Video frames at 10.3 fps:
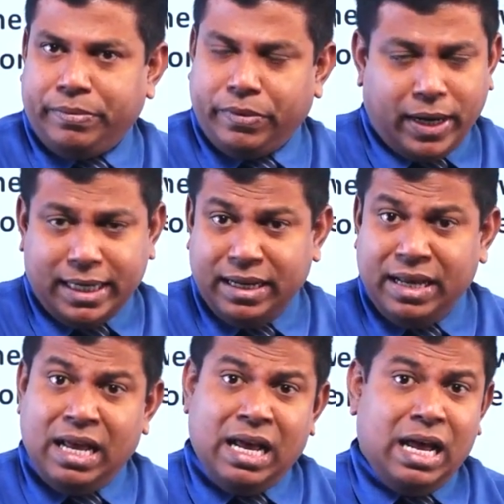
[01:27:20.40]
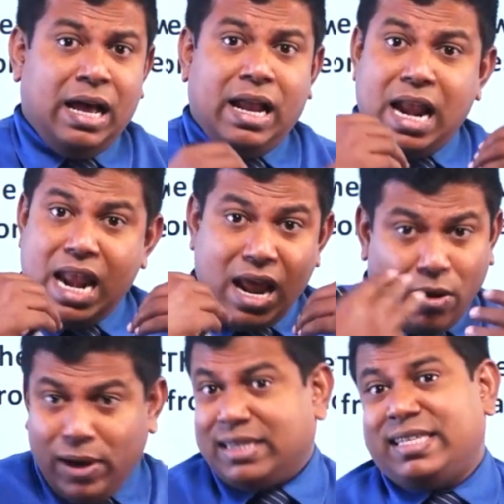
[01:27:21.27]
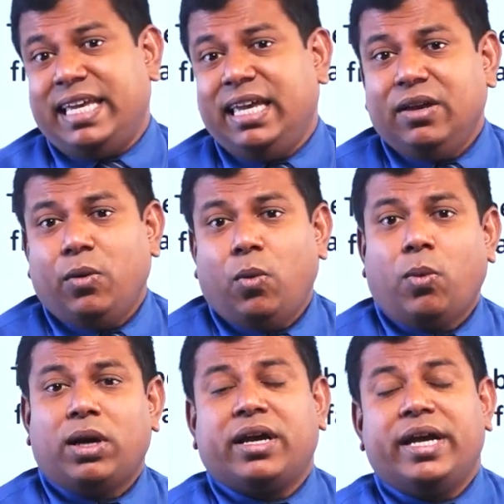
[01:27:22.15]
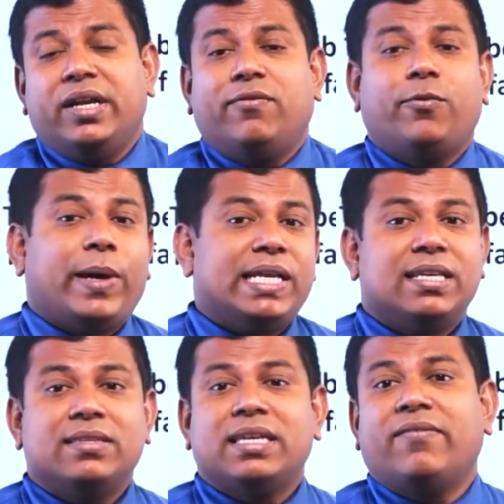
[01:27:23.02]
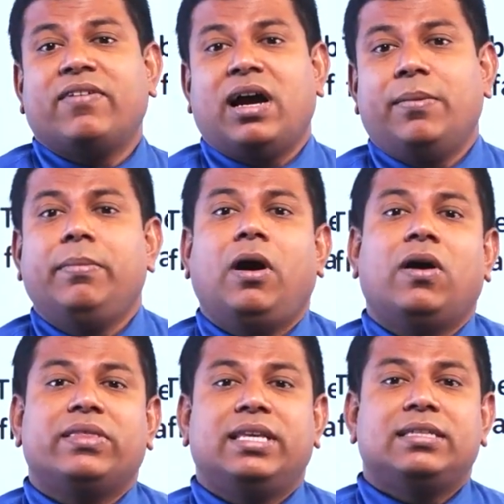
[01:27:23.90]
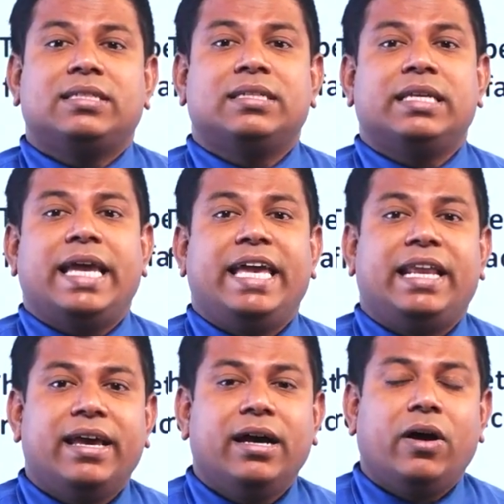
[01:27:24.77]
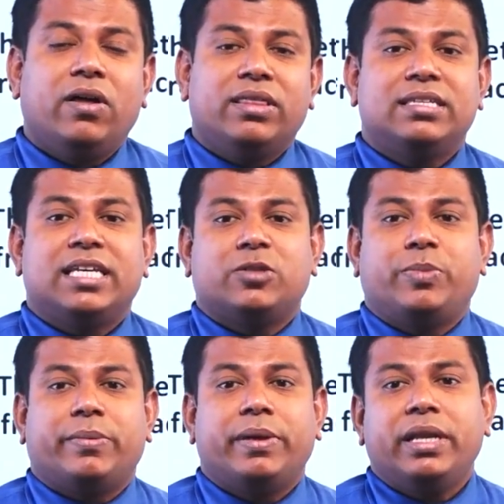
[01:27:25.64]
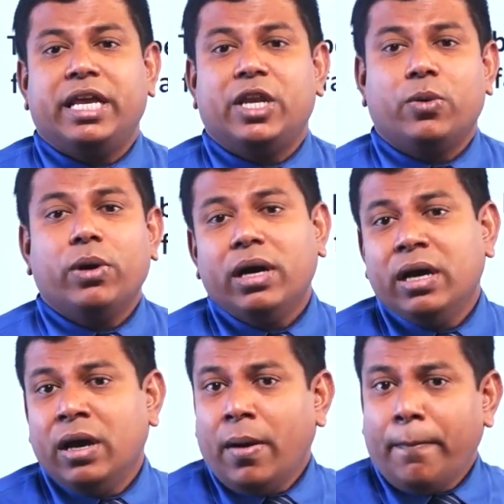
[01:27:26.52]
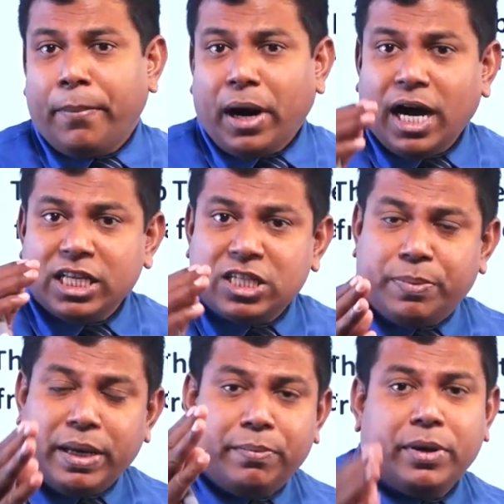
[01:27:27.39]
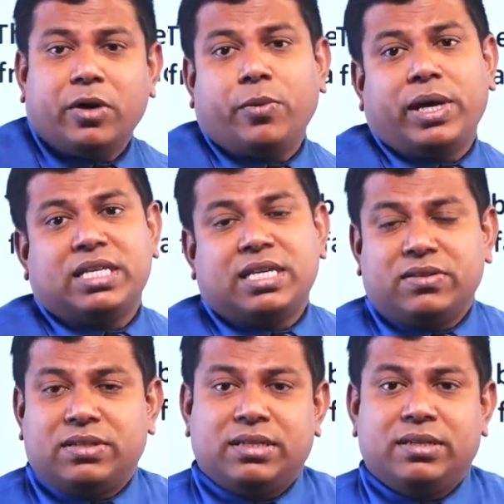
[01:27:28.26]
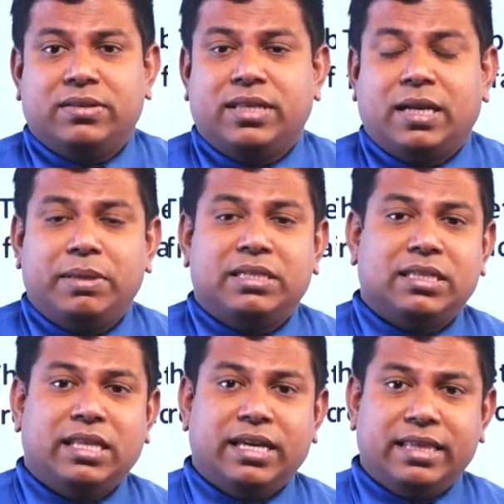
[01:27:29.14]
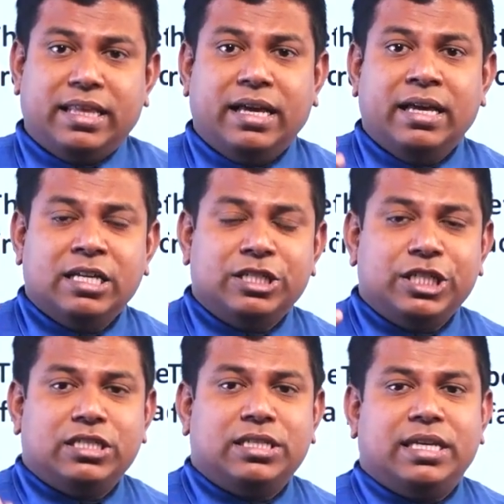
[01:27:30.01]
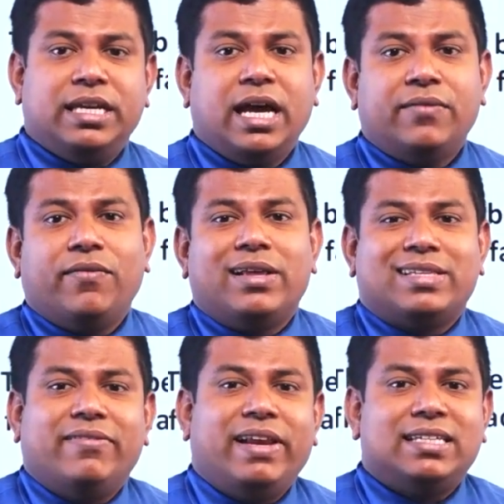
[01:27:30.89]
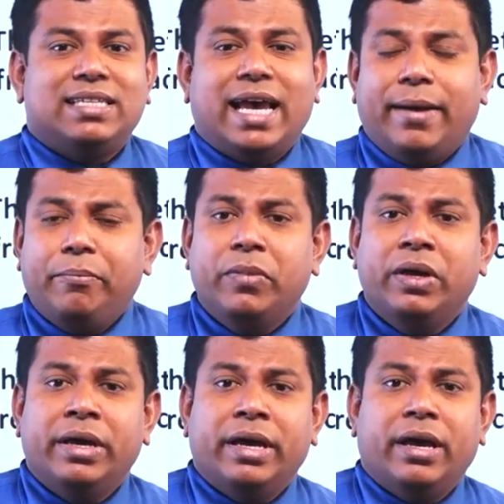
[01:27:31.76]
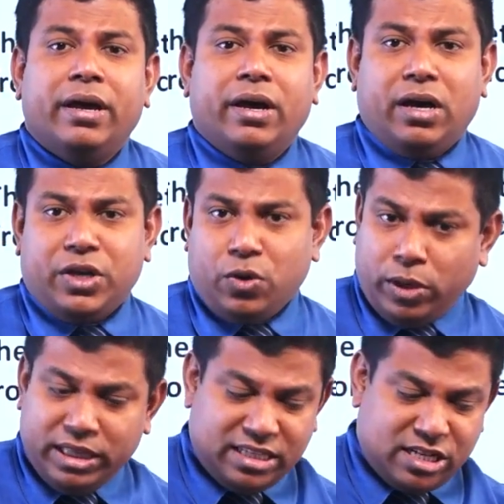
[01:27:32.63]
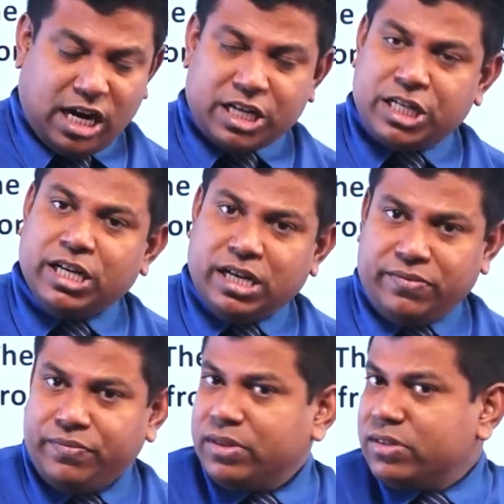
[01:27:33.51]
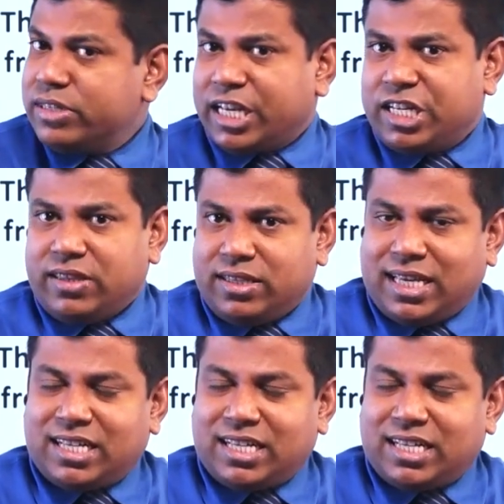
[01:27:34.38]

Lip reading: right? Now let's see what kind of questions have come on this area, on this experiment in your past paper questions. That means in the GCE advanced level exam, in the structure section, the